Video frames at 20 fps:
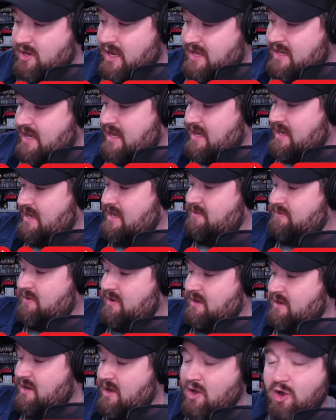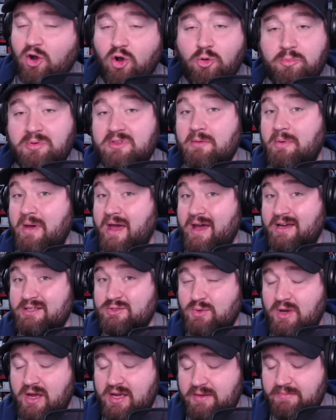I can't even open the packs
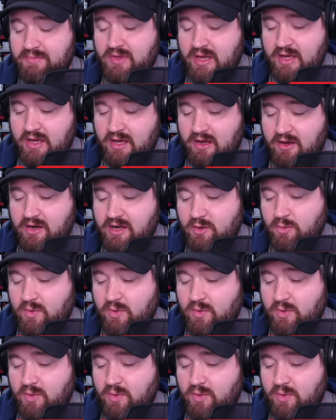right. All right, here